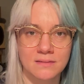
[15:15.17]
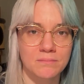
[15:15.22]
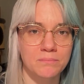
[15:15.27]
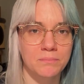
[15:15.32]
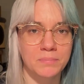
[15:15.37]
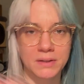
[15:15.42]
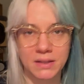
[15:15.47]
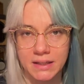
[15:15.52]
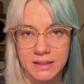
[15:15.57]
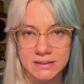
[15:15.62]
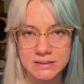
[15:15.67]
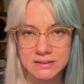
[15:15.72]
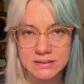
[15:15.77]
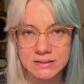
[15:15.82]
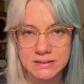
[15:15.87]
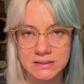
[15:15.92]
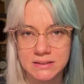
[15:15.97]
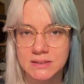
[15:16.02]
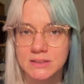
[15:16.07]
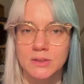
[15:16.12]
place.
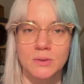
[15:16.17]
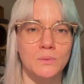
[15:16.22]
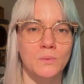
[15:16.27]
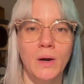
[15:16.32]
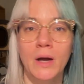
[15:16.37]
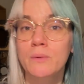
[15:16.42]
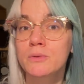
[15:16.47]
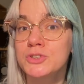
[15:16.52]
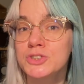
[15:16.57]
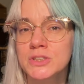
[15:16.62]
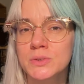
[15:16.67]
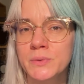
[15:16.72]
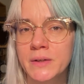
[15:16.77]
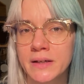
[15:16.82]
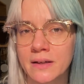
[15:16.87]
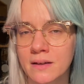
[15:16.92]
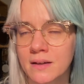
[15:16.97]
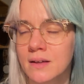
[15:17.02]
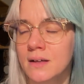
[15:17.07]
So why would she win?